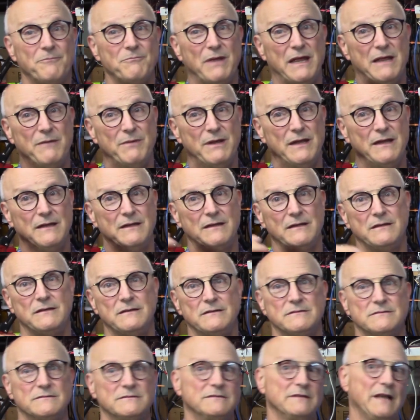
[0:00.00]
maybe
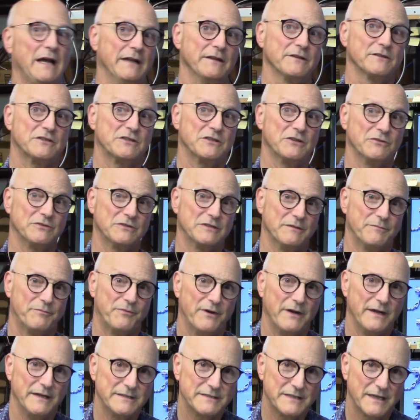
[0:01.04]
not so
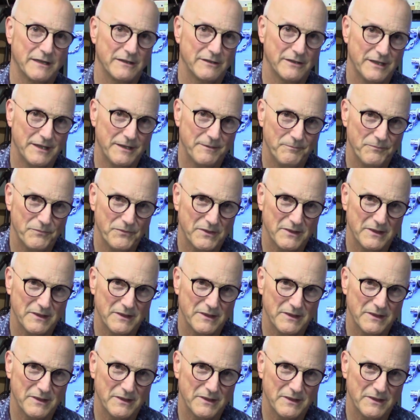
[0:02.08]
surprisingly,